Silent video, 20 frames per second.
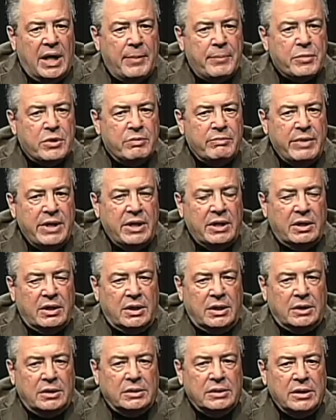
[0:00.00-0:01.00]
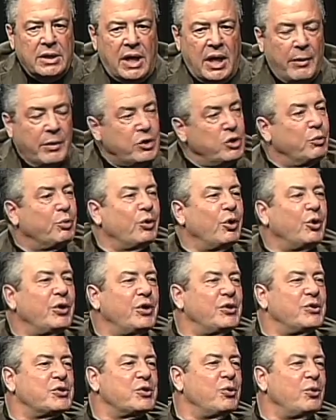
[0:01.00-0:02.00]
happened to meet, uh, I went to a
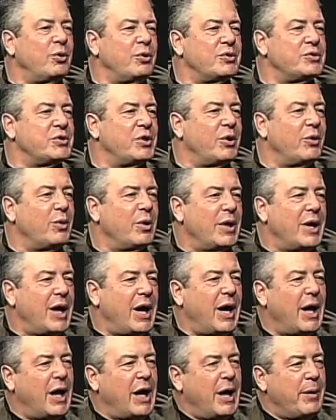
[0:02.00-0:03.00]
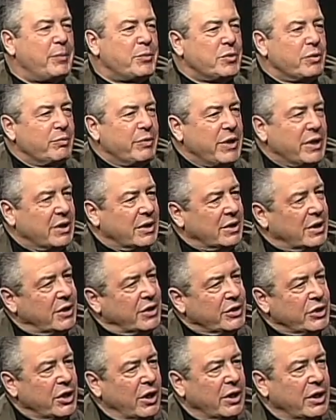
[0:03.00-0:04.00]
parochial school, so I happened to meet a,
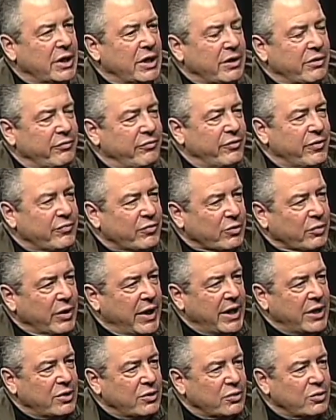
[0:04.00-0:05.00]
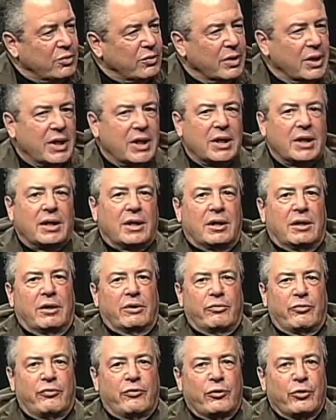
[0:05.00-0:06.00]
a nun in fifth grade who
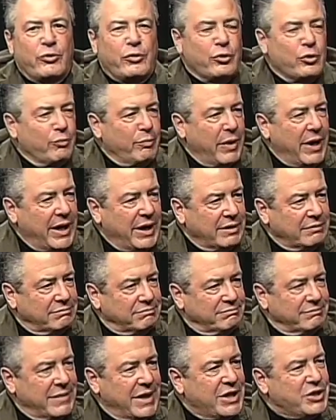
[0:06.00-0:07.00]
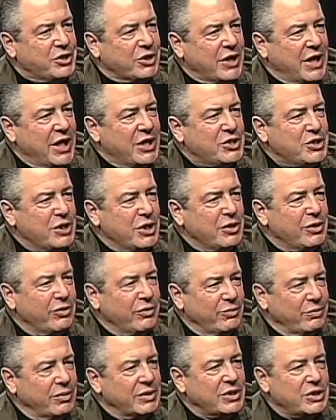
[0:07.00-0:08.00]
uh, furthered my education
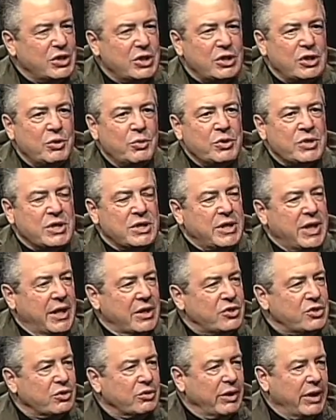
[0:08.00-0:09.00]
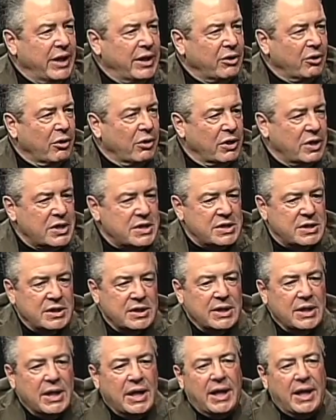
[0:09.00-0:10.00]
Interest, in the, yeah. she, was a dancer and artist
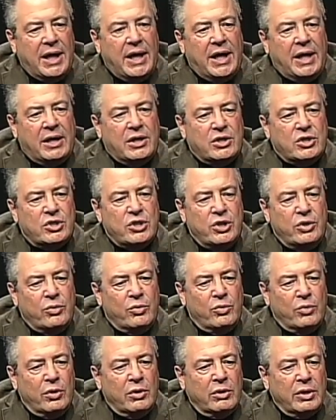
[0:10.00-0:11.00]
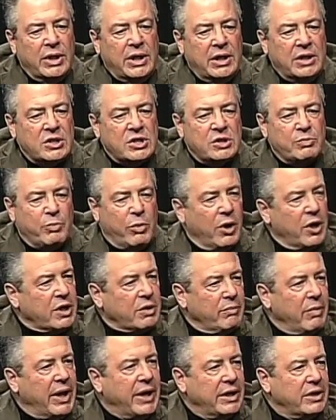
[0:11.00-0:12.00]
and she really
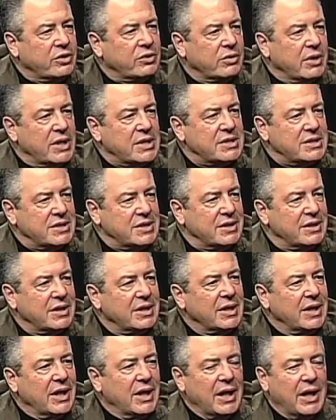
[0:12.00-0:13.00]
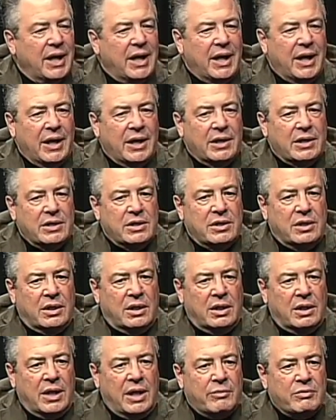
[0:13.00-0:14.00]
sparked my interests. Wow. And
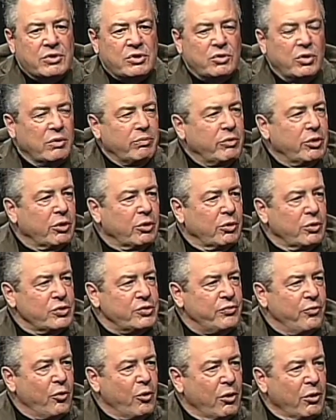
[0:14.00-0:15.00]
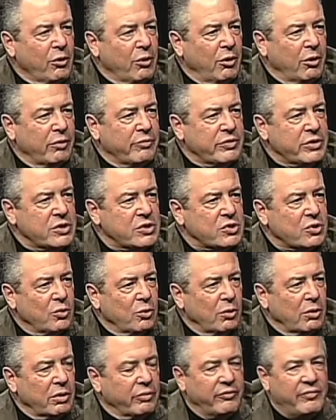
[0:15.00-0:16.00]
uh, I was doing murals for her all over the
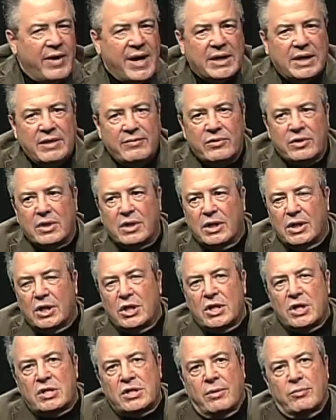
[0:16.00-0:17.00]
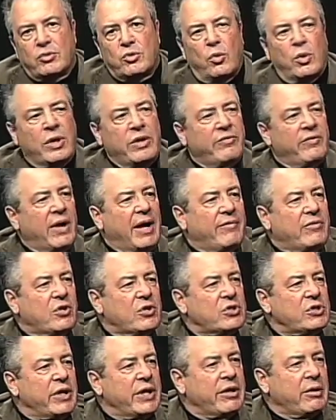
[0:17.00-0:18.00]
school. In fact, even some 25
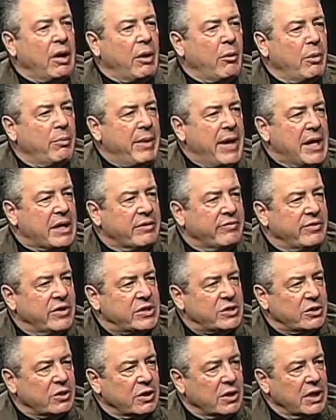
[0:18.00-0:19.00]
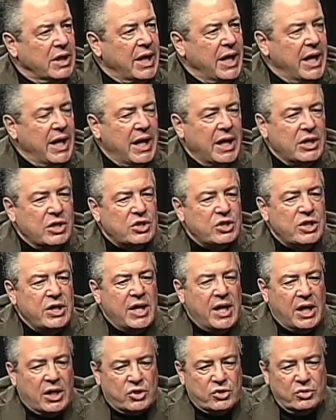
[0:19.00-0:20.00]
years later, I went back to visit her and she
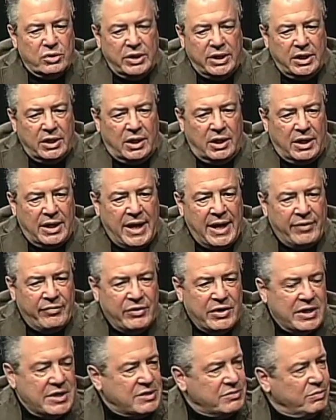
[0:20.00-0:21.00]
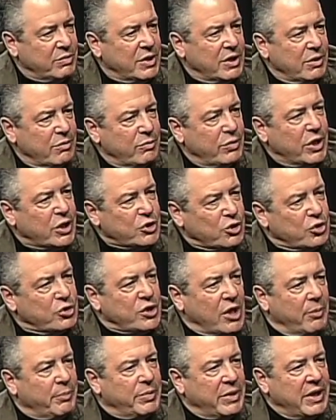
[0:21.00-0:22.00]
actually uh, had these pictures
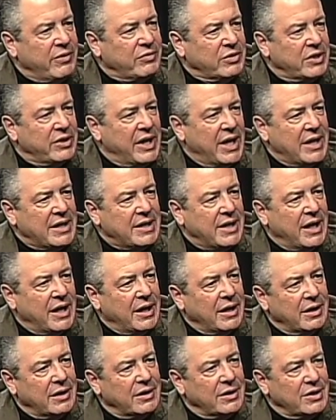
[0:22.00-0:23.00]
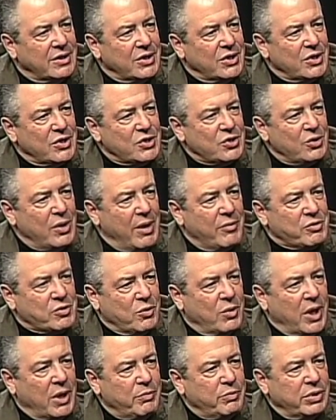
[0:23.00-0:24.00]
up even to that day. Oh, wow. So I was
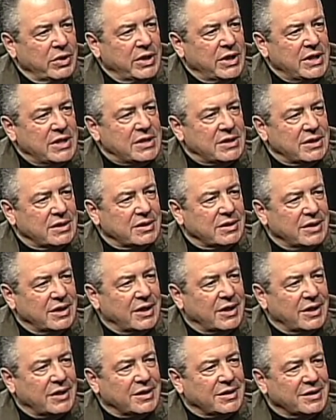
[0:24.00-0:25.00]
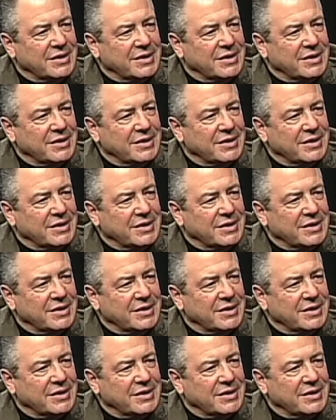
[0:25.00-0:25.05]
quite That's pleased. exciting. Yeah.